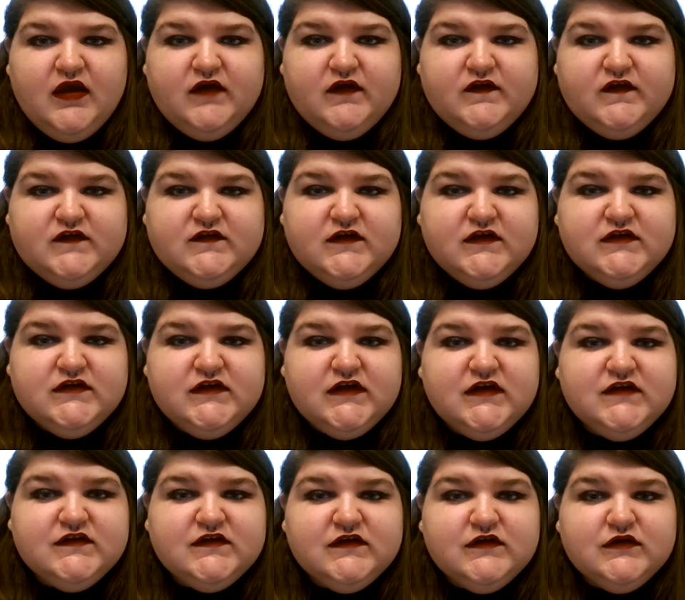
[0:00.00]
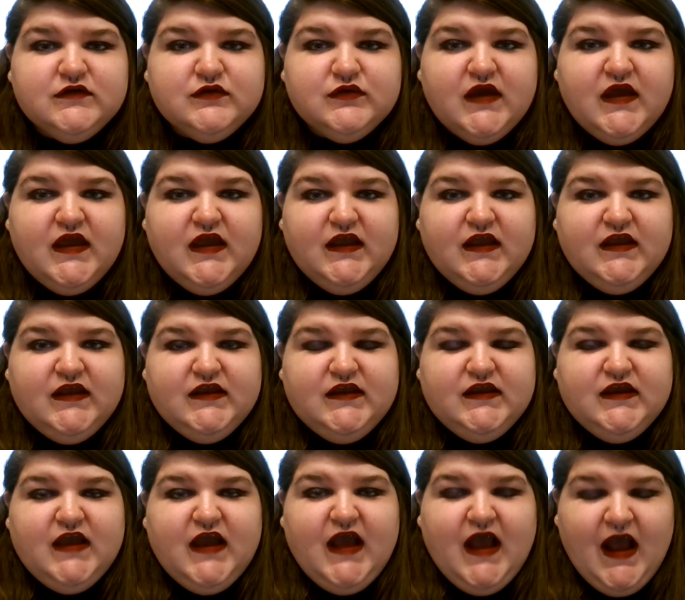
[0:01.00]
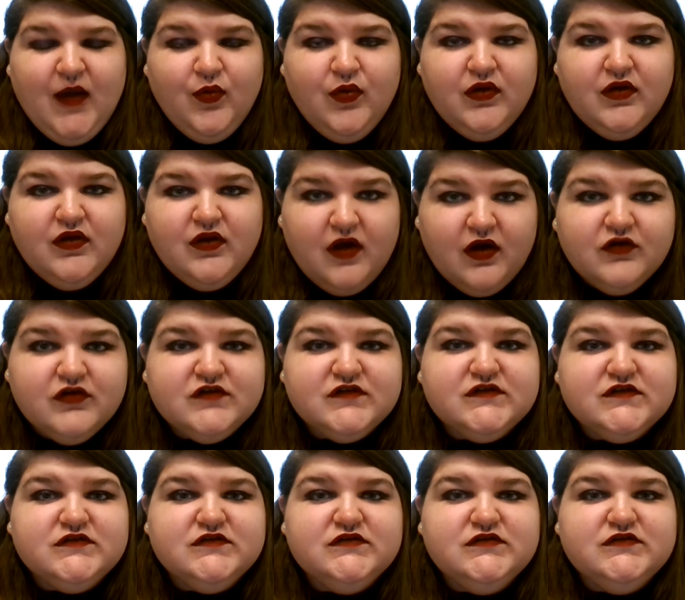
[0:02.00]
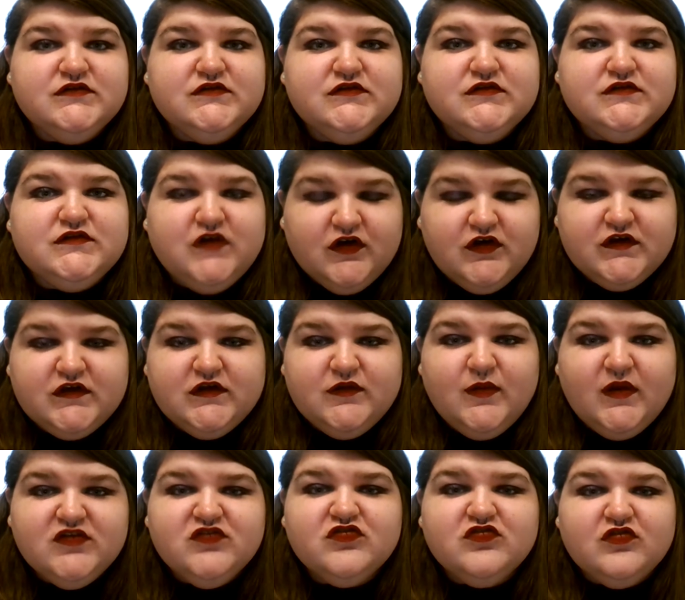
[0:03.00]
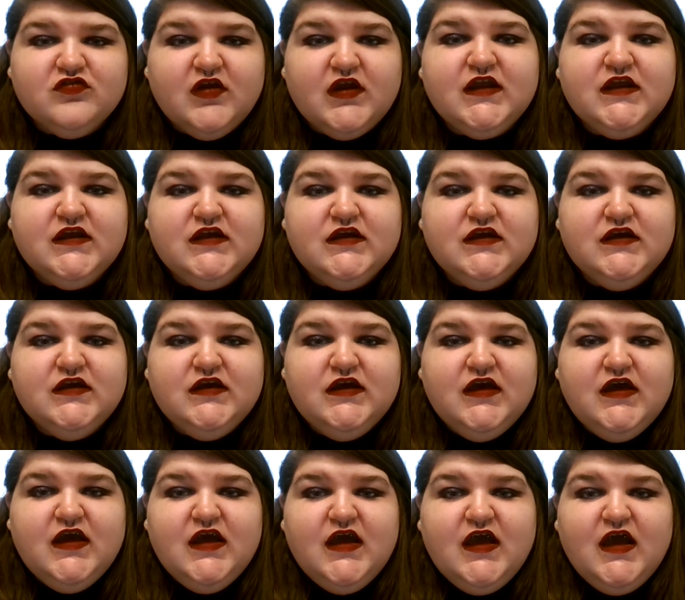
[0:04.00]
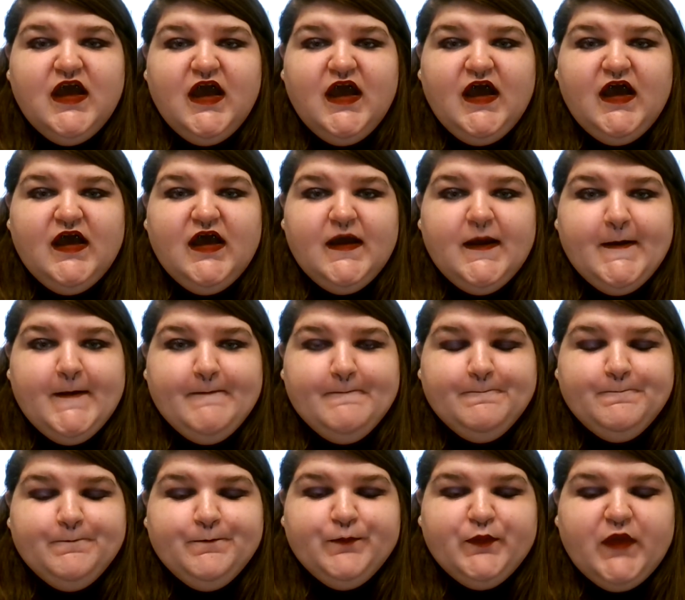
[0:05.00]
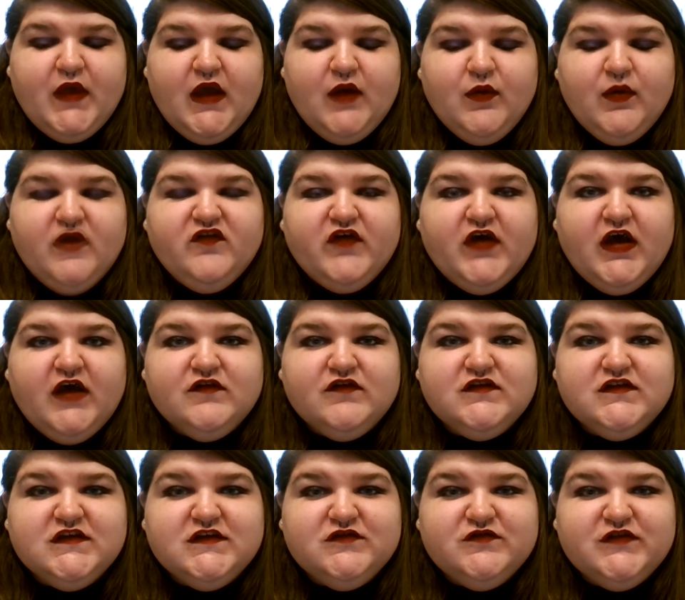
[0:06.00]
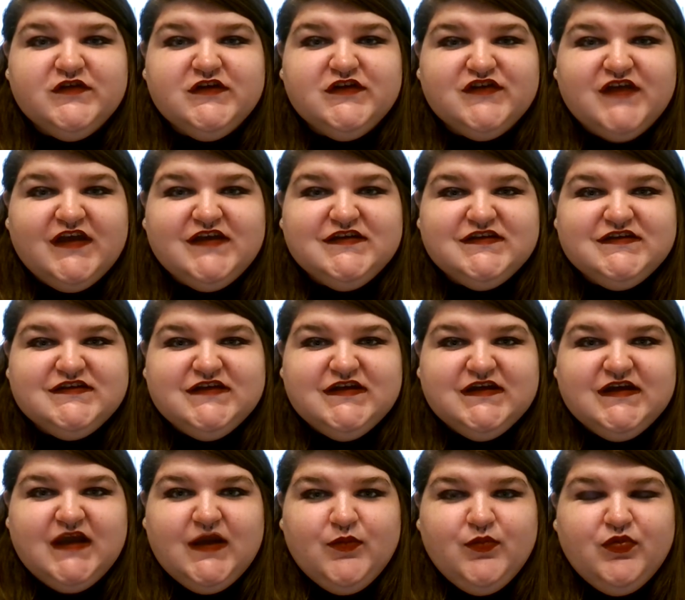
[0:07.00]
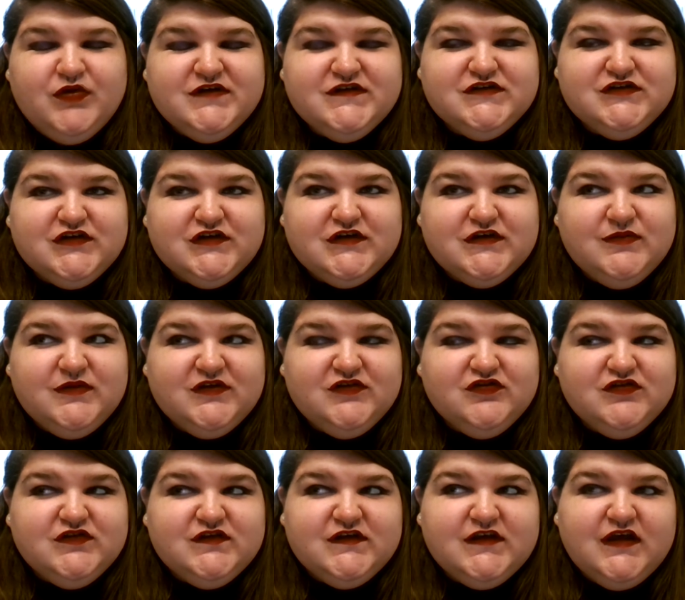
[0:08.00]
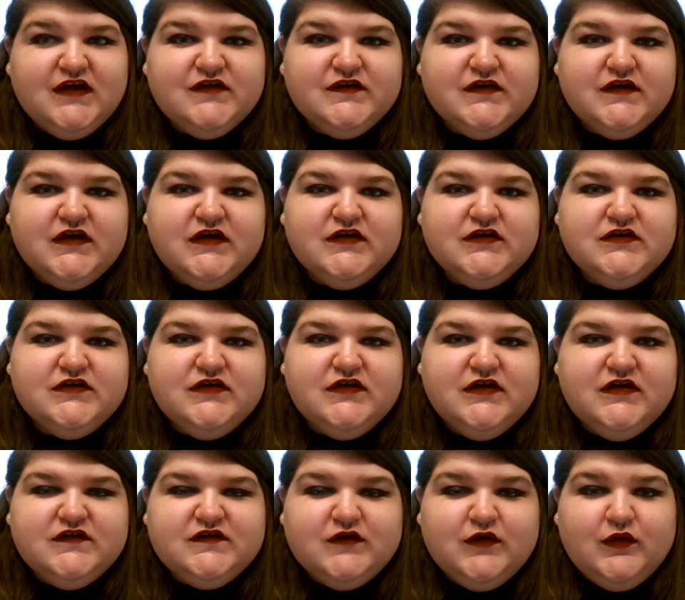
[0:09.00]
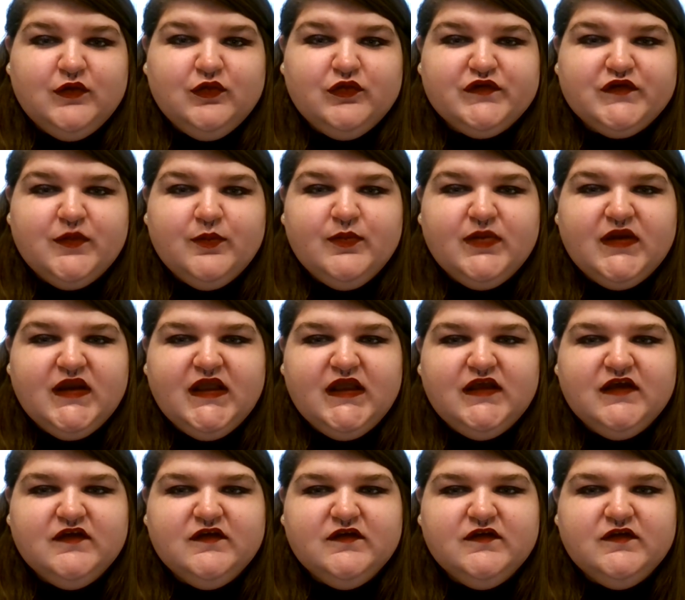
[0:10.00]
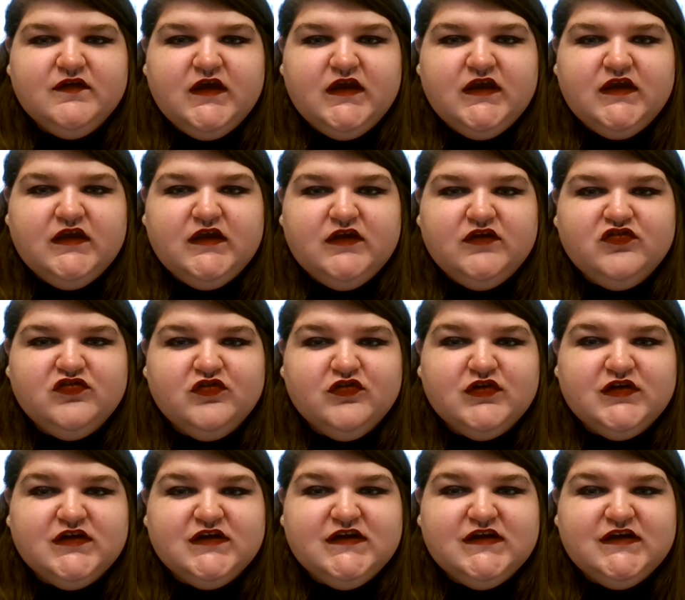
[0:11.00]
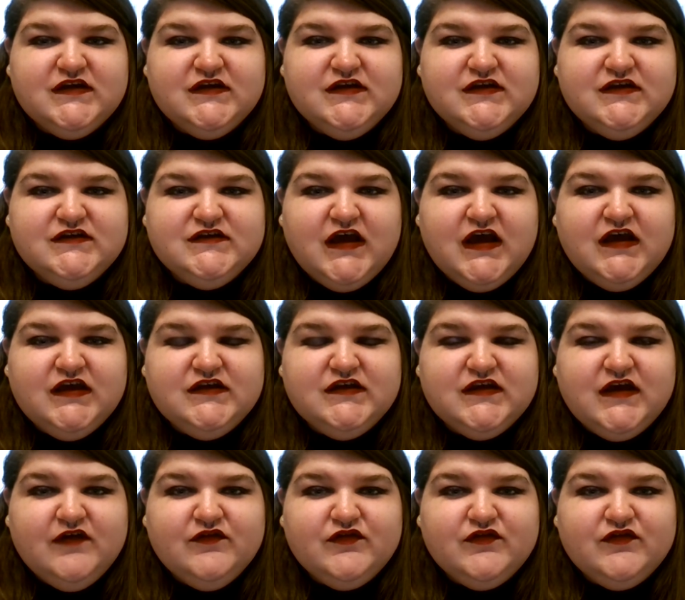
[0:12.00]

Uh, they turned it into a hour-long documentary. Um, however, after they finished editing and putting the documentary together, so it was complete. They shortly died